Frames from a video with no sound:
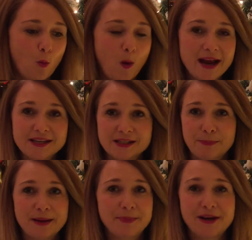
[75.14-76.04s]
white
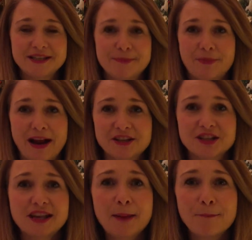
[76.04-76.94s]
spray painted
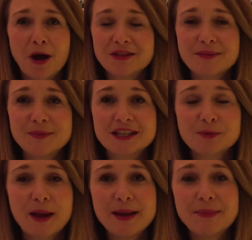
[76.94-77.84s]
branches. I bought them
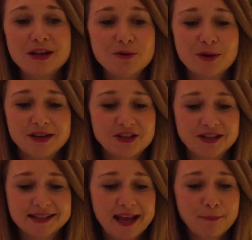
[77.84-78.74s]
this way, but you could
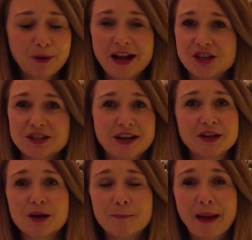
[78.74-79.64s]
just get branches
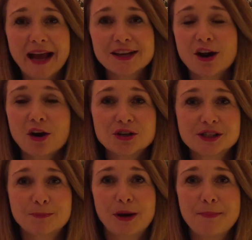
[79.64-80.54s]
out of your backyard,
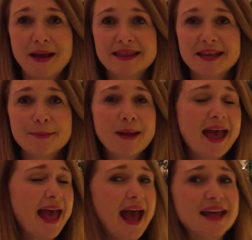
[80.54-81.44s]
spray paint them,
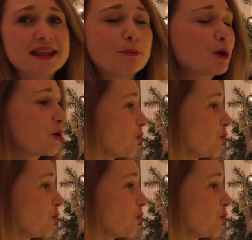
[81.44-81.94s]
and they were